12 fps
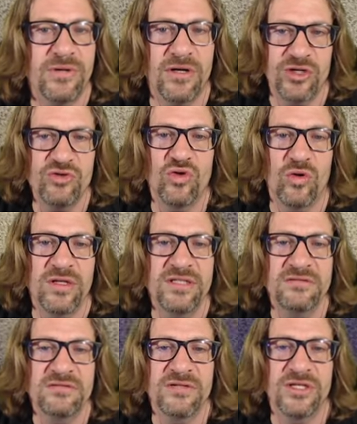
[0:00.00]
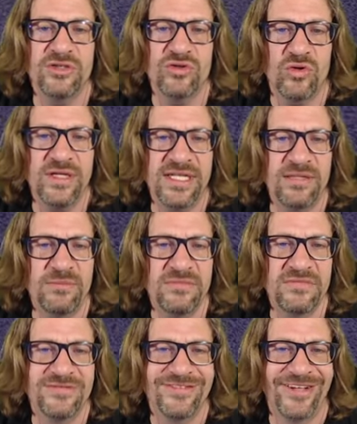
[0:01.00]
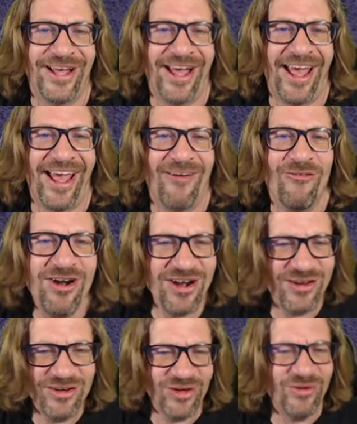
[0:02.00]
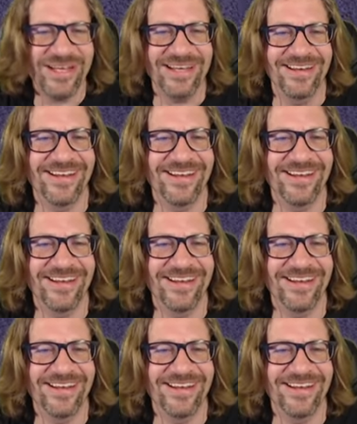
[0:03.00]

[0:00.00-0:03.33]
are you trolling? Are you trolling him? What are you doing?